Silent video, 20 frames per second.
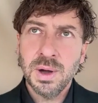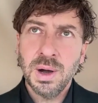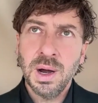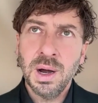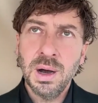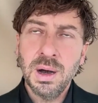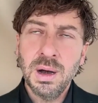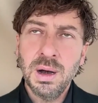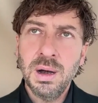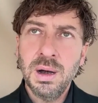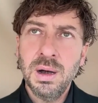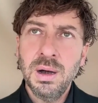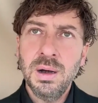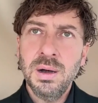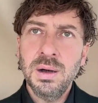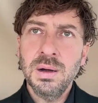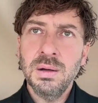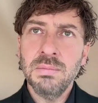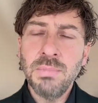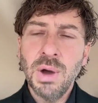
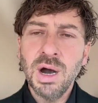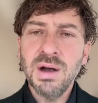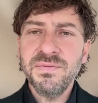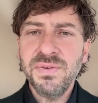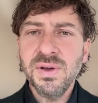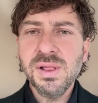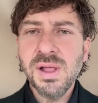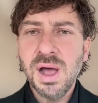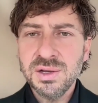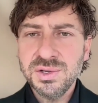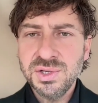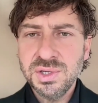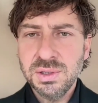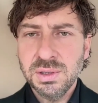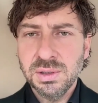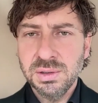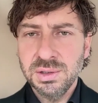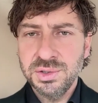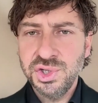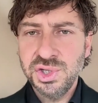are
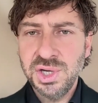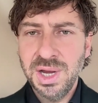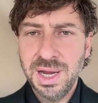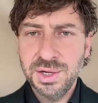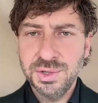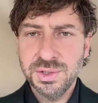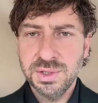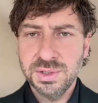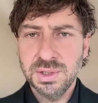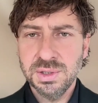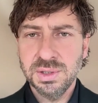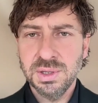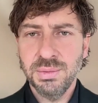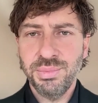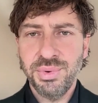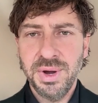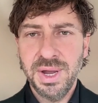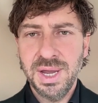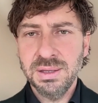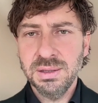morphological changes in the
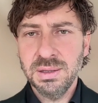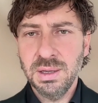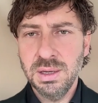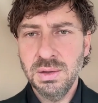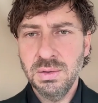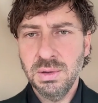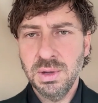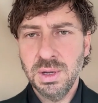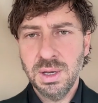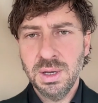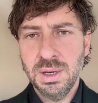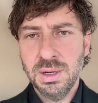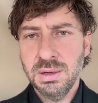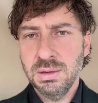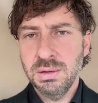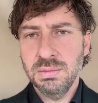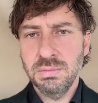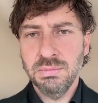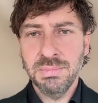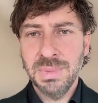brain that you
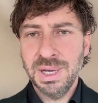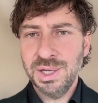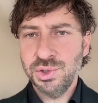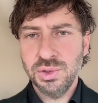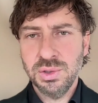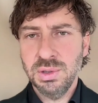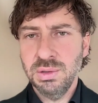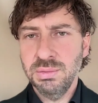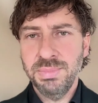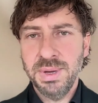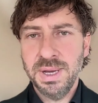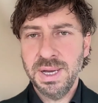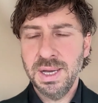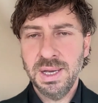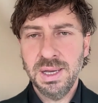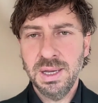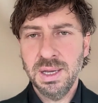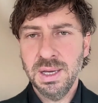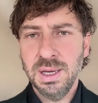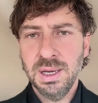can measure
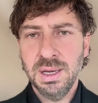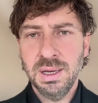by